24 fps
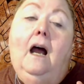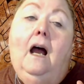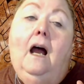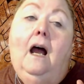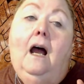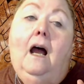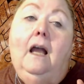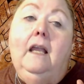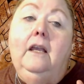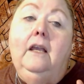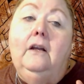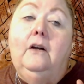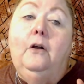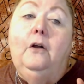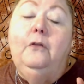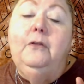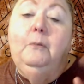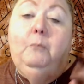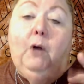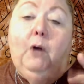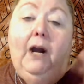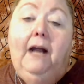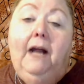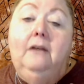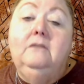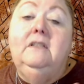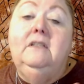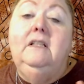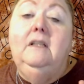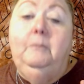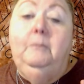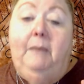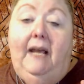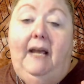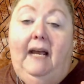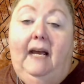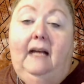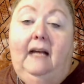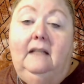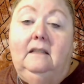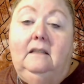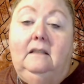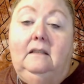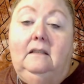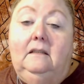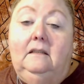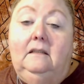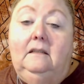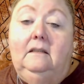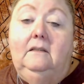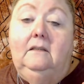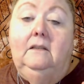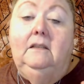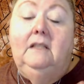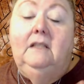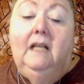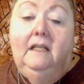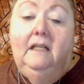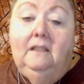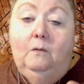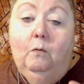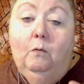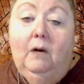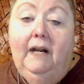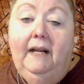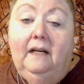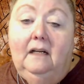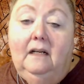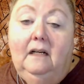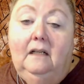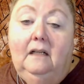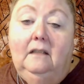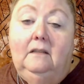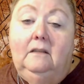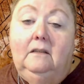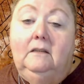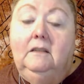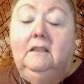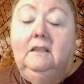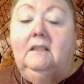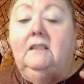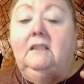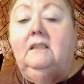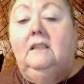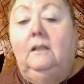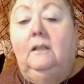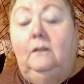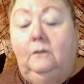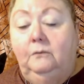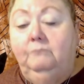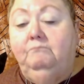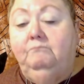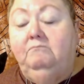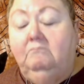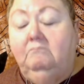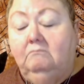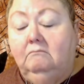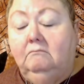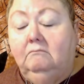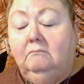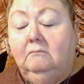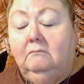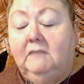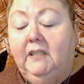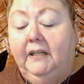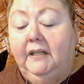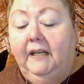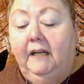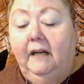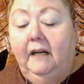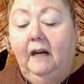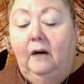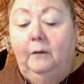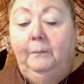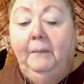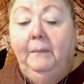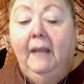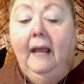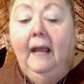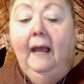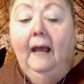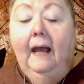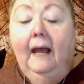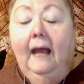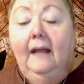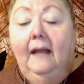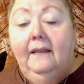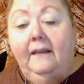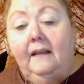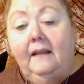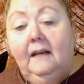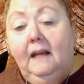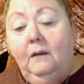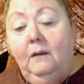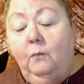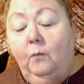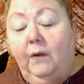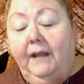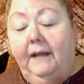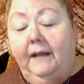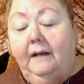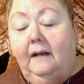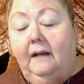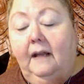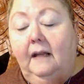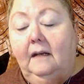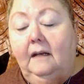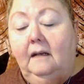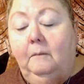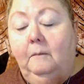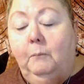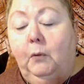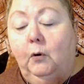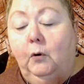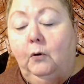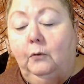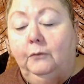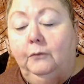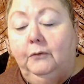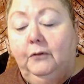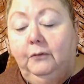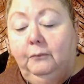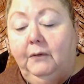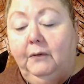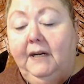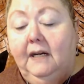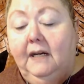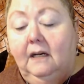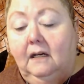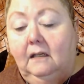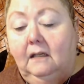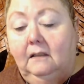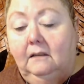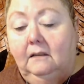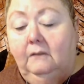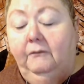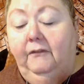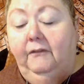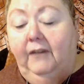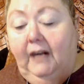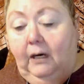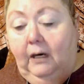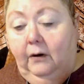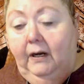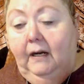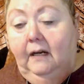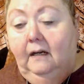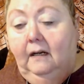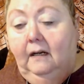you know, the browns and the mats, nice quiet colors. So there you go. And then he went and pulled three color, very